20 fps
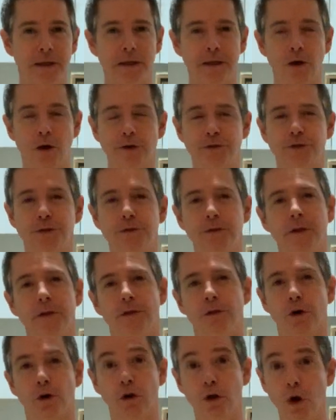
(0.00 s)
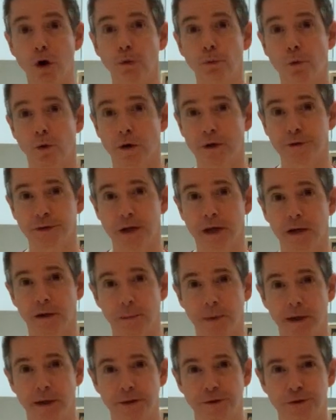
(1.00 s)
He also did the Clone Wars
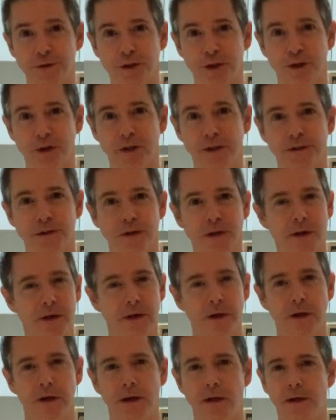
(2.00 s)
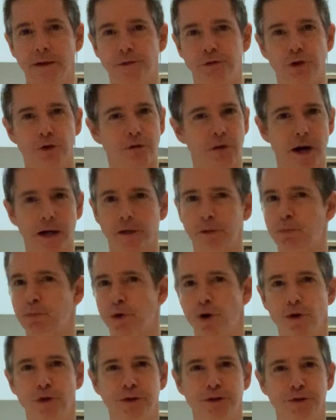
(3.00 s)
animated series, uh, direct
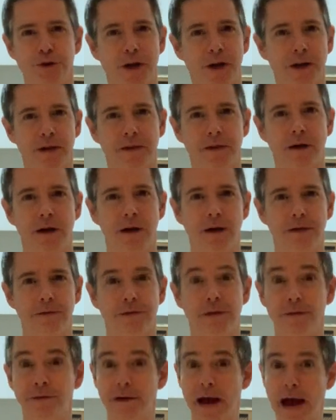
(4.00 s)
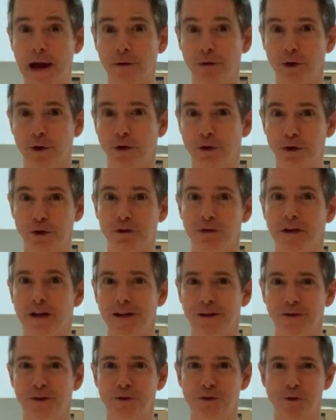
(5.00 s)
protege of the founder, the
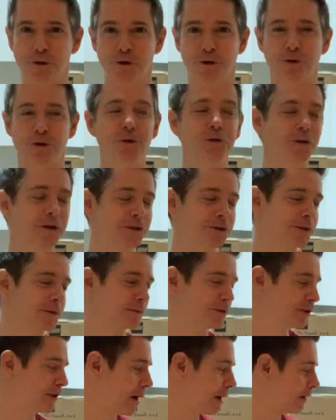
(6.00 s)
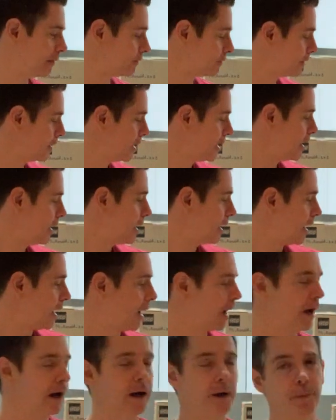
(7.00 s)
creator, George Lucas himself.
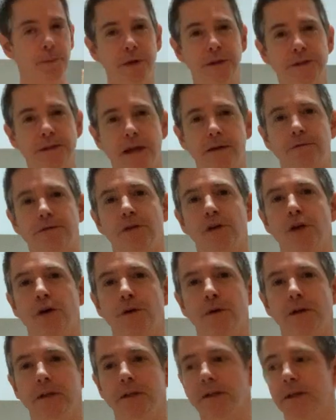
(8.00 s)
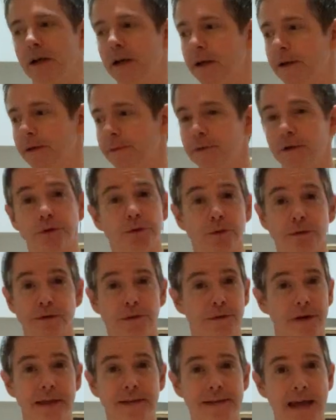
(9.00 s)
Uh, but Dave Filoni, uh, this was
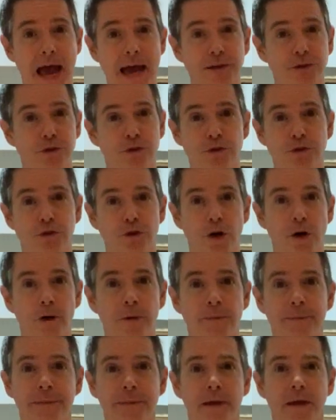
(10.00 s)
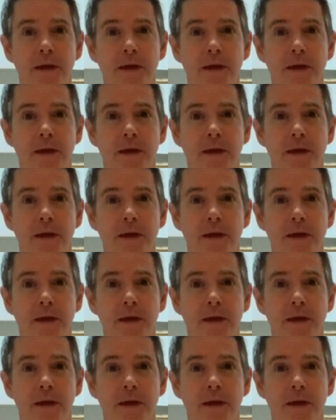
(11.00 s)
a fantastic show,